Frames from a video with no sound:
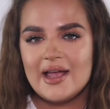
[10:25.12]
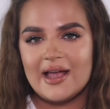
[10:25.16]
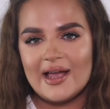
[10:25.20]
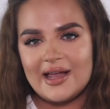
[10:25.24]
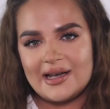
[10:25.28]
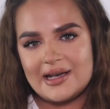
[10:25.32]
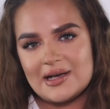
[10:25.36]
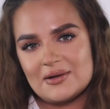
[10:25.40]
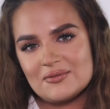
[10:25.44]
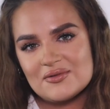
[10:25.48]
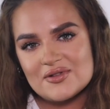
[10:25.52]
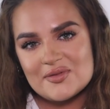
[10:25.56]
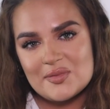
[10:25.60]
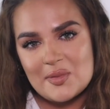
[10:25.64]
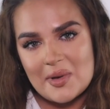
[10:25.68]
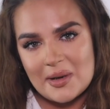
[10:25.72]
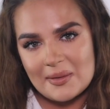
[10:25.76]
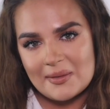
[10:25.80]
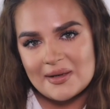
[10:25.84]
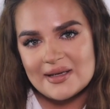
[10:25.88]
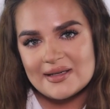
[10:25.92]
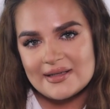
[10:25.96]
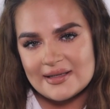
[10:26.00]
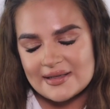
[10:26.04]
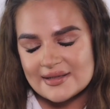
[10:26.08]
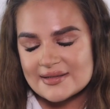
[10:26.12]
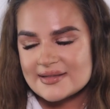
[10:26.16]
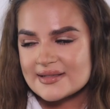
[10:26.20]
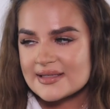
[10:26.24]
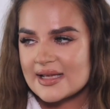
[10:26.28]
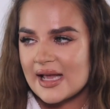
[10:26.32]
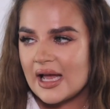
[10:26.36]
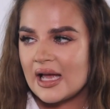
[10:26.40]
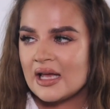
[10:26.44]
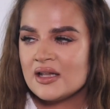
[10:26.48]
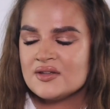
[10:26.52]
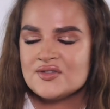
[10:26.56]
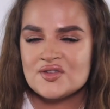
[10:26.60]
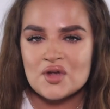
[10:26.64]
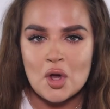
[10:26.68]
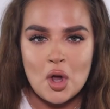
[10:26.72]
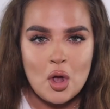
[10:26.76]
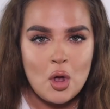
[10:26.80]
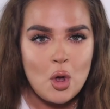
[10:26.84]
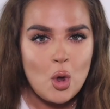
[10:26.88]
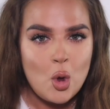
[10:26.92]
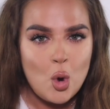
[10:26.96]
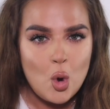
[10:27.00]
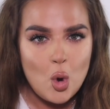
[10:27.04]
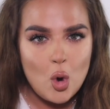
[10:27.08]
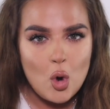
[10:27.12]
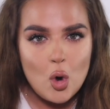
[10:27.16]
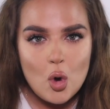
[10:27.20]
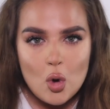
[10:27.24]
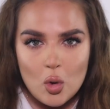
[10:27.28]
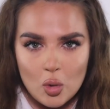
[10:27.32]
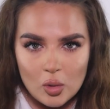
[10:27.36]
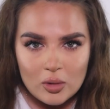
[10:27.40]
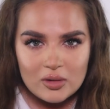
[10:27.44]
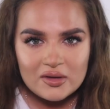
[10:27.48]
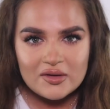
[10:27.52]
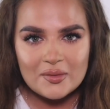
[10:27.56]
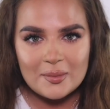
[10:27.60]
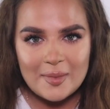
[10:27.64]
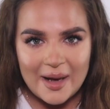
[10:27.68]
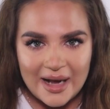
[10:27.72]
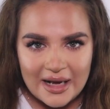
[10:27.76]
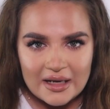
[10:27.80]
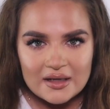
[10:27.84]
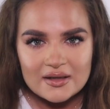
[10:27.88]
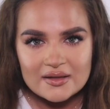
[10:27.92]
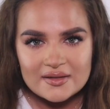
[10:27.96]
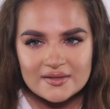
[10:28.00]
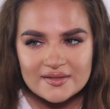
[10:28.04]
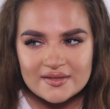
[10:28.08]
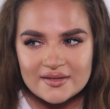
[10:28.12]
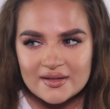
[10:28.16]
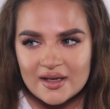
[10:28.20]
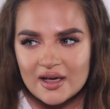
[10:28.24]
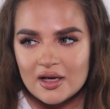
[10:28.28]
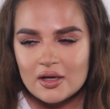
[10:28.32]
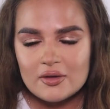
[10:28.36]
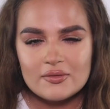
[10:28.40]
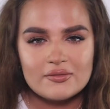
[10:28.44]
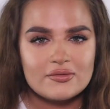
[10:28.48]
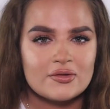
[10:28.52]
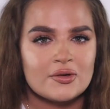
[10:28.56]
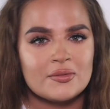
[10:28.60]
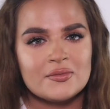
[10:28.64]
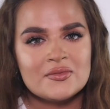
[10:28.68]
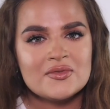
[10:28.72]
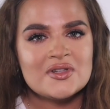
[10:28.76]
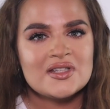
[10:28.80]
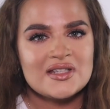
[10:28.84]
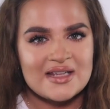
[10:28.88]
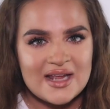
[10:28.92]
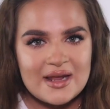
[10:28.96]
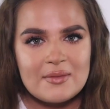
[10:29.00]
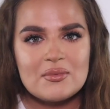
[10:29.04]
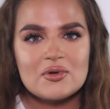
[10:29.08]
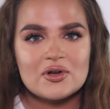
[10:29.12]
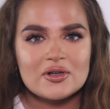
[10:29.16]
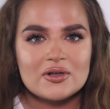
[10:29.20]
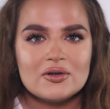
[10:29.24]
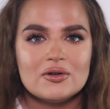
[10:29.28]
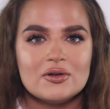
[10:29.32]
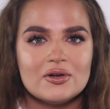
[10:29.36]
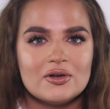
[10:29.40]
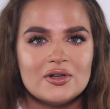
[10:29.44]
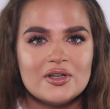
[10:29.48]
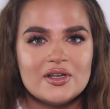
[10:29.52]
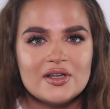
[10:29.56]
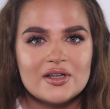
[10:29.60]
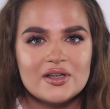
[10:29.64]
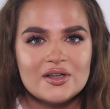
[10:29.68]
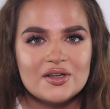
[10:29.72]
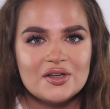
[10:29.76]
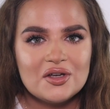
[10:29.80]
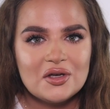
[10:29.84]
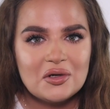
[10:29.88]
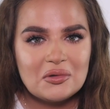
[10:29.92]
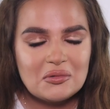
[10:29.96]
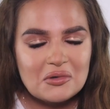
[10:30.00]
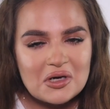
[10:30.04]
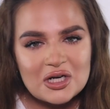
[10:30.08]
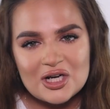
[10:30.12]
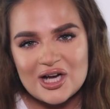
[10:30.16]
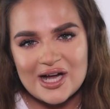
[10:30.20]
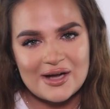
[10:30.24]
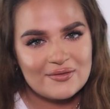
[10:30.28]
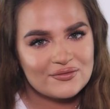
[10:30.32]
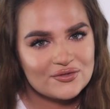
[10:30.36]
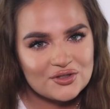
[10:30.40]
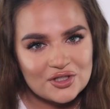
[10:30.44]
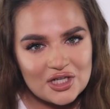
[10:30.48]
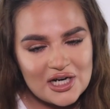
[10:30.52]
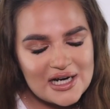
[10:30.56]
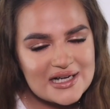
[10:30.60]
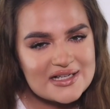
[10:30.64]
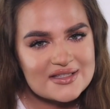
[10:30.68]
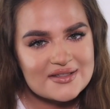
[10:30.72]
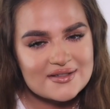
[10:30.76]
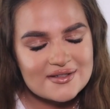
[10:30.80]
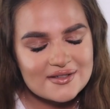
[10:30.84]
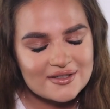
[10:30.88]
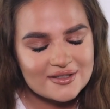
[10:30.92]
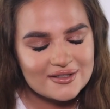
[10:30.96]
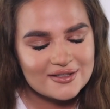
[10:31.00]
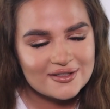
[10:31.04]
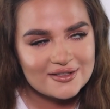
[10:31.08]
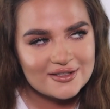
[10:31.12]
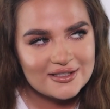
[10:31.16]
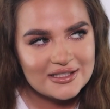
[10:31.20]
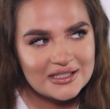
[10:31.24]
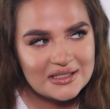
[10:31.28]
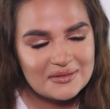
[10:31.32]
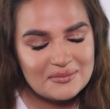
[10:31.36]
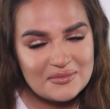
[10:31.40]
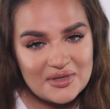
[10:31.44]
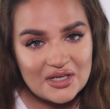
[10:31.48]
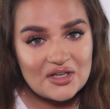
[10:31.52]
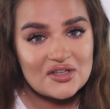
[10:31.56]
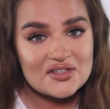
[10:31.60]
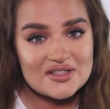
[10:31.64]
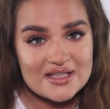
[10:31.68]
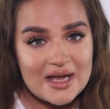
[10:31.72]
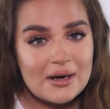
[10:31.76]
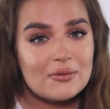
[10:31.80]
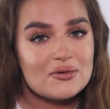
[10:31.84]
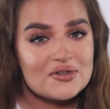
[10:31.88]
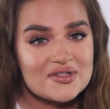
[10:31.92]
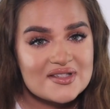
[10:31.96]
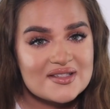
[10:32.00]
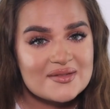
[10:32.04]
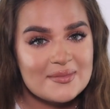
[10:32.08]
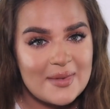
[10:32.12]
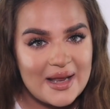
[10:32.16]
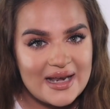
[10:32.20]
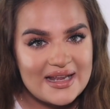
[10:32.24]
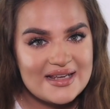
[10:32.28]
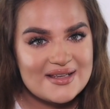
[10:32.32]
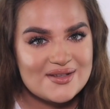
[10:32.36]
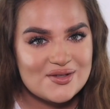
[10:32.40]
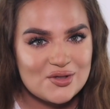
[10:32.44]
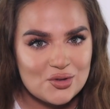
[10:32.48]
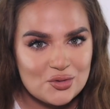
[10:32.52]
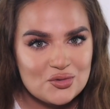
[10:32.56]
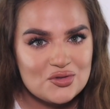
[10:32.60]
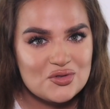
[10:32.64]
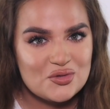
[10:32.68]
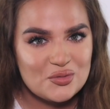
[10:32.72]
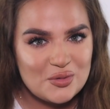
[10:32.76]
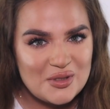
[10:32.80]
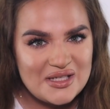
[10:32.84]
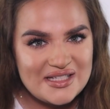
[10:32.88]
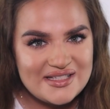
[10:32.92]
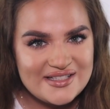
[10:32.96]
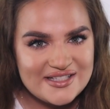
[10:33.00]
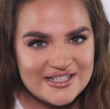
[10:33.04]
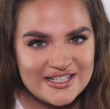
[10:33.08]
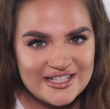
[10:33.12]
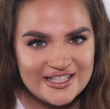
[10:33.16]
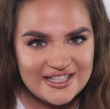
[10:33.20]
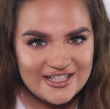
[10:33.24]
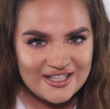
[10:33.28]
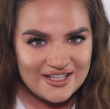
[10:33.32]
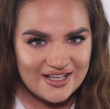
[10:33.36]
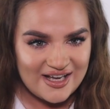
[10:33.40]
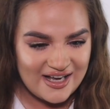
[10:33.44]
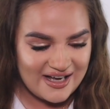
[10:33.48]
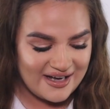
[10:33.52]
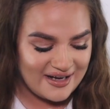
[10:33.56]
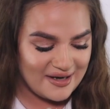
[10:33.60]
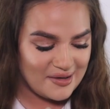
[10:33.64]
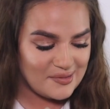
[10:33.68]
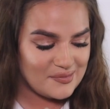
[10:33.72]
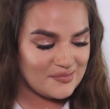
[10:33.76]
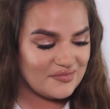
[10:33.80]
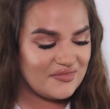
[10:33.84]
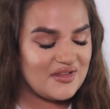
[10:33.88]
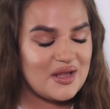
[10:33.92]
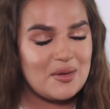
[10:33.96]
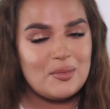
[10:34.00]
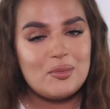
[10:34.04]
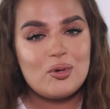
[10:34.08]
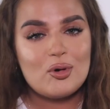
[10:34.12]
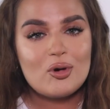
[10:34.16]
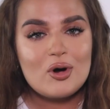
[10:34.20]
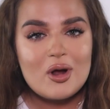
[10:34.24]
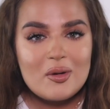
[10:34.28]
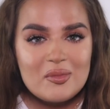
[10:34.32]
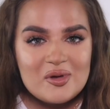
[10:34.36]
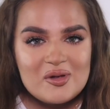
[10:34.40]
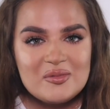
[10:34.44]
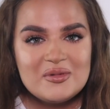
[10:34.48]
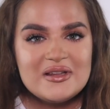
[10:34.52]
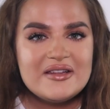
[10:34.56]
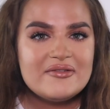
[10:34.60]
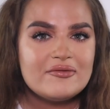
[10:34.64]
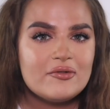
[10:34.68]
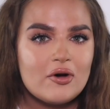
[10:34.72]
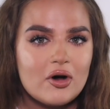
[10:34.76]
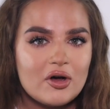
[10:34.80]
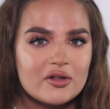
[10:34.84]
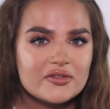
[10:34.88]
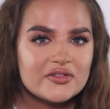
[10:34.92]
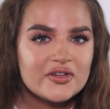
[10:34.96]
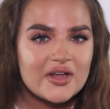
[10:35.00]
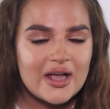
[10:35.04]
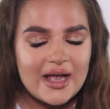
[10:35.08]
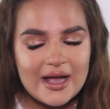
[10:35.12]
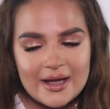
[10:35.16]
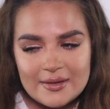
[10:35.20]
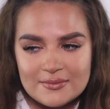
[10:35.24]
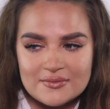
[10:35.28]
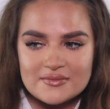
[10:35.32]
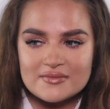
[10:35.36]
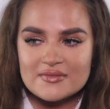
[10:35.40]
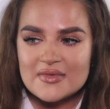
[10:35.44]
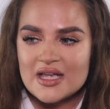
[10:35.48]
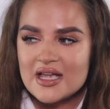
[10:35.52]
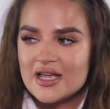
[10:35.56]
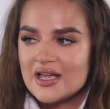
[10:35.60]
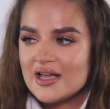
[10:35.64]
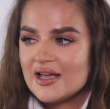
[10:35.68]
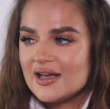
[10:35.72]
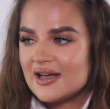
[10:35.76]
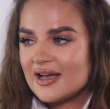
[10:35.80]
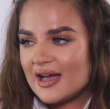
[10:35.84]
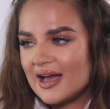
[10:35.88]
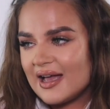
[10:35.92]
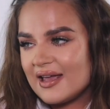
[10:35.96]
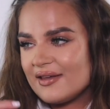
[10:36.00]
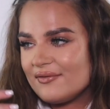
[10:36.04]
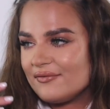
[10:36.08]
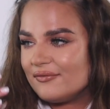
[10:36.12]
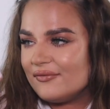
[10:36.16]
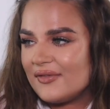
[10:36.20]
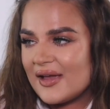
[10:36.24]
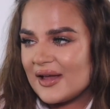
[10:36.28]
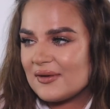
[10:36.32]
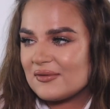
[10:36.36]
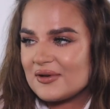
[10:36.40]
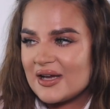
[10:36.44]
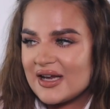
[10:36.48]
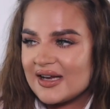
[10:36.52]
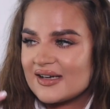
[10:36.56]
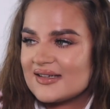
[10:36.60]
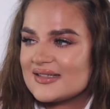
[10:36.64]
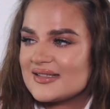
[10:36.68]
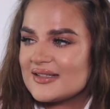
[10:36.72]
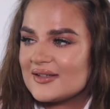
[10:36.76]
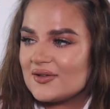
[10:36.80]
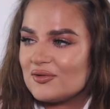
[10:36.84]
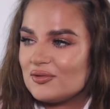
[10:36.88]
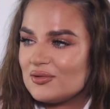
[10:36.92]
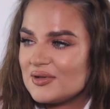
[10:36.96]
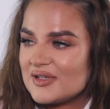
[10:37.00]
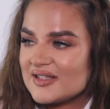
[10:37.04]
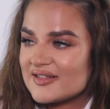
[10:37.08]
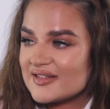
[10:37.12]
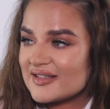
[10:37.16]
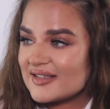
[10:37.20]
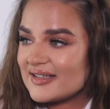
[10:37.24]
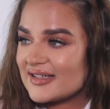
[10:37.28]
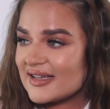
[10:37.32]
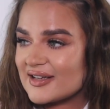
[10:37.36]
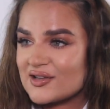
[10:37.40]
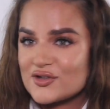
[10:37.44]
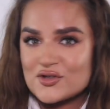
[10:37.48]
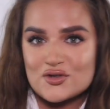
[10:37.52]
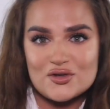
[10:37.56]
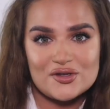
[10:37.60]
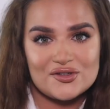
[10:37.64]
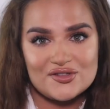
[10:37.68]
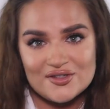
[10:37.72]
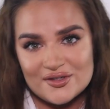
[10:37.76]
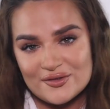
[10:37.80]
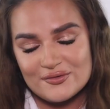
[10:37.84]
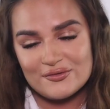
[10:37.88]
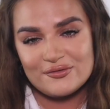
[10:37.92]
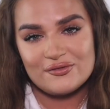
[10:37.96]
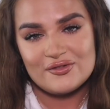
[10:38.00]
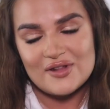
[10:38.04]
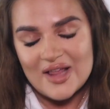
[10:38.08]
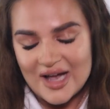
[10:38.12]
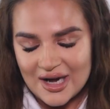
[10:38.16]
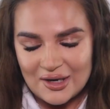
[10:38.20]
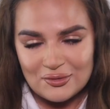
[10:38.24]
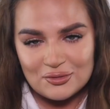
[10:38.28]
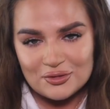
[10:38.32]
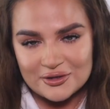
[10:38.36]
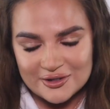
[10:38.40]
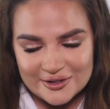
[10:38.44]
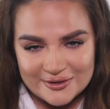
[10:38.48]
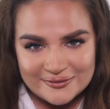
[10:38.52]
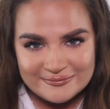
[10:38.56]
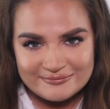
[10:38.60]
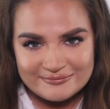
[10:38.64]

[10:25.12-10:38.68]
And I was wearing this and all the bags from the neighborhood were after us because I was smelling so sweet. Um, they probably thought I'm a very exquisite exotic flower.